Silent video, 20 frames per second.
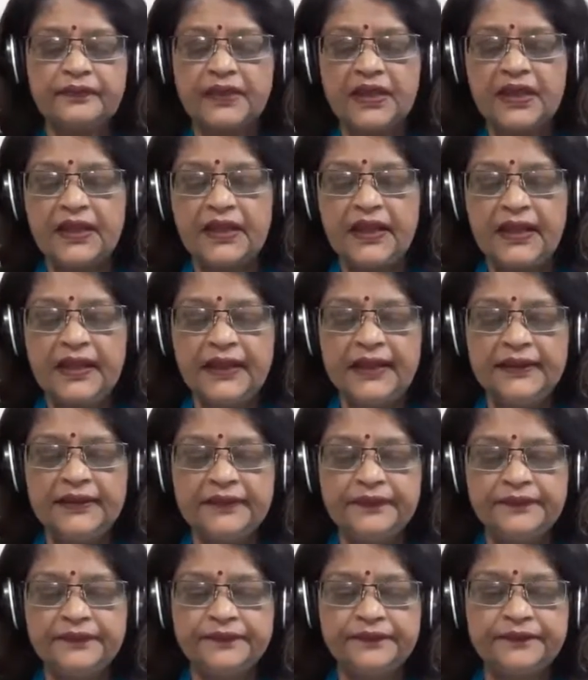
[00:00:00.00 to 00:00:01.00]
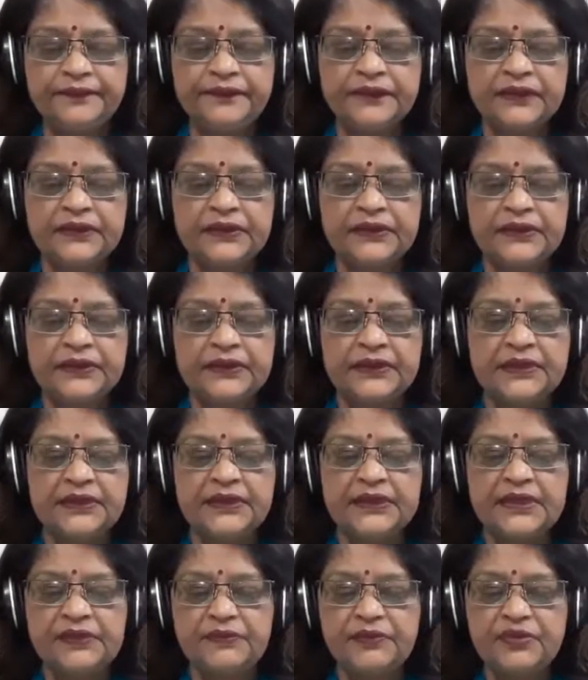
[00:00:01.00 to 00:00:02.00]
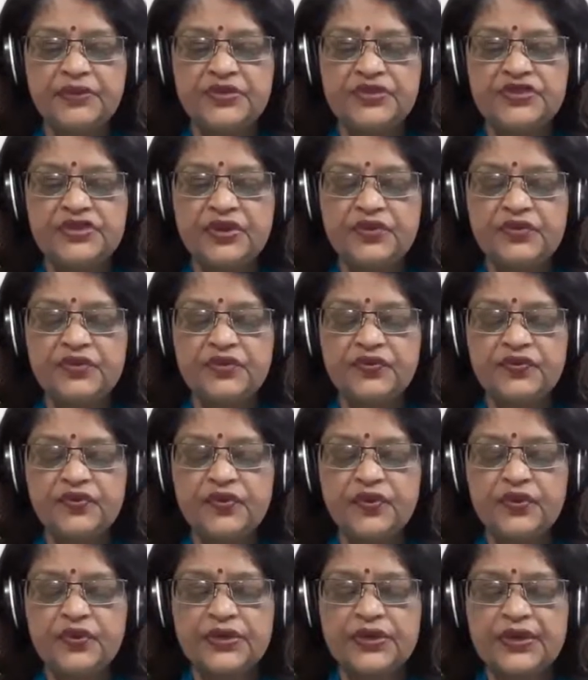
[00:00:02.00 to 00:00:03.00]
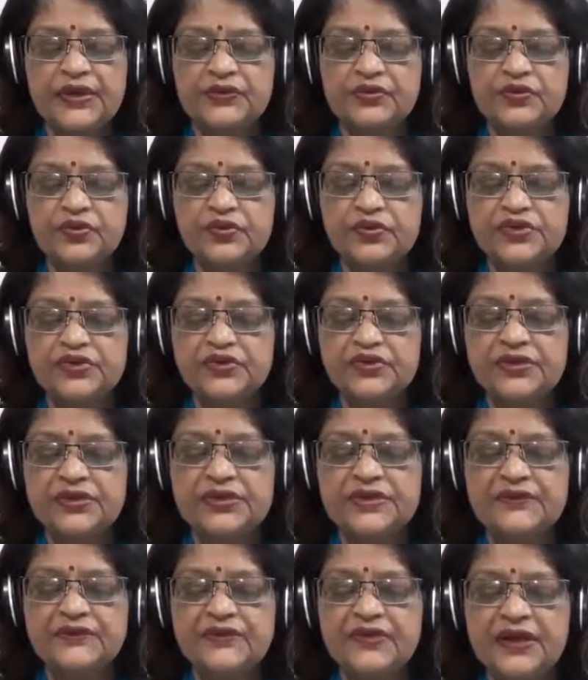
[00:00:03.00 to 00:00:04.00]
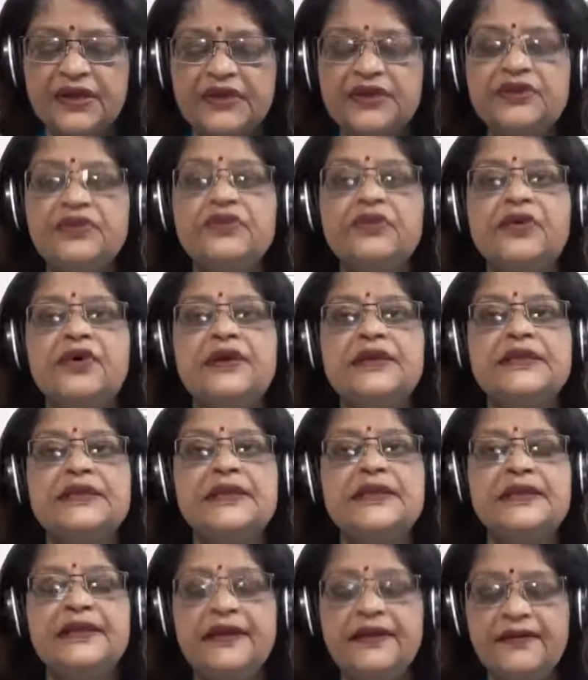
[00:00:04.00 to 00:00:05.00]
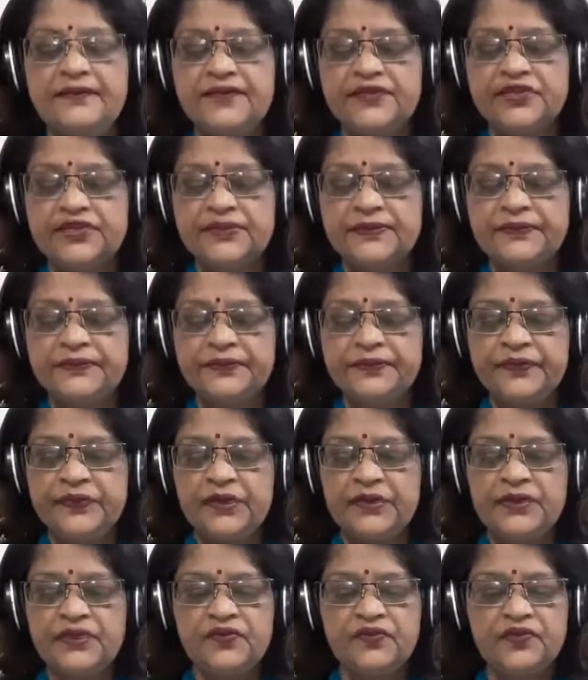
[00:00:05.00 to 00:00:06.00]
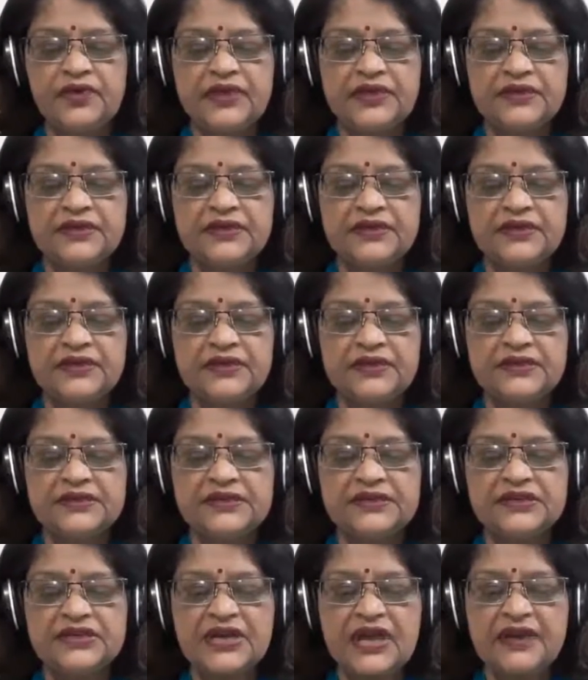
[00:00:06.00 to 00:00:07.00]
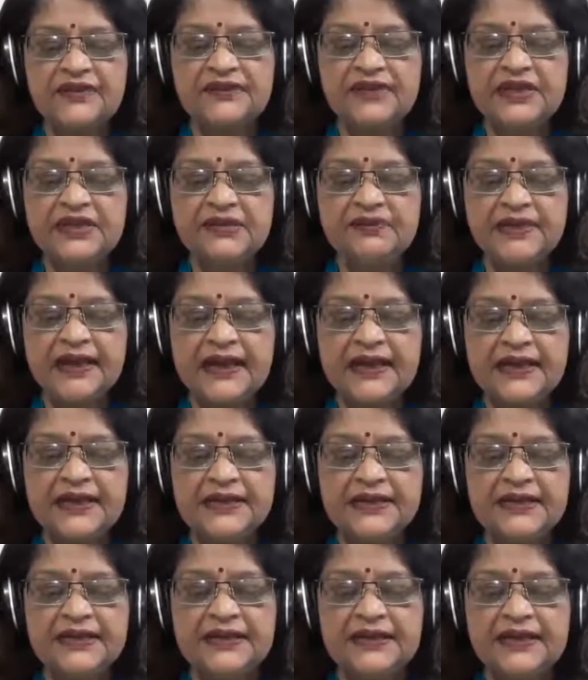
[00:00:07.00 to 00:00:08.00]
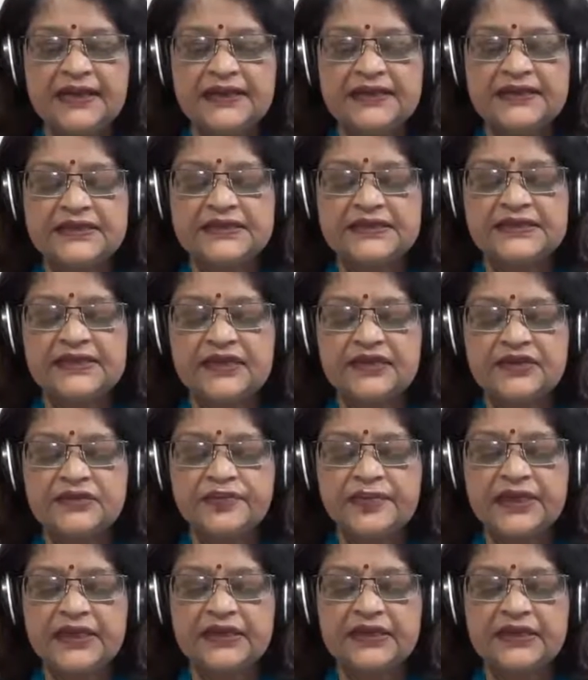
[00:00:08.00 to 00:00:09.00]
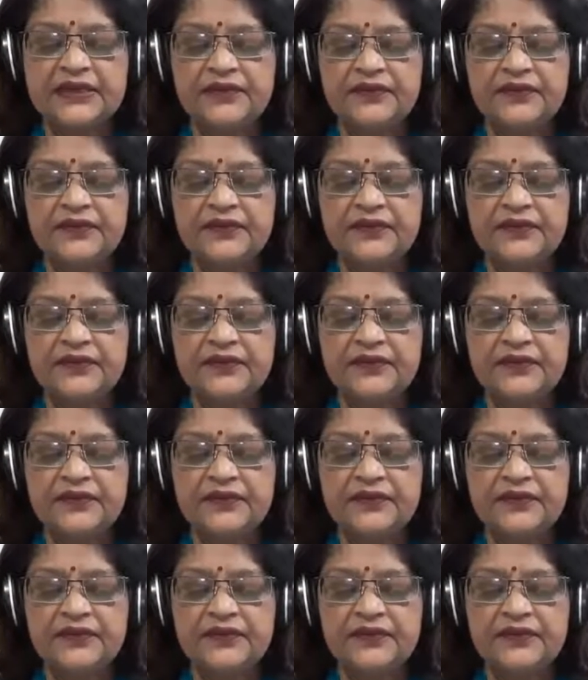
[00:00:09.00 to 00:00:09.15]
and he puts down the phone and goes to the divan on the left where there is a traveling bag and start packing.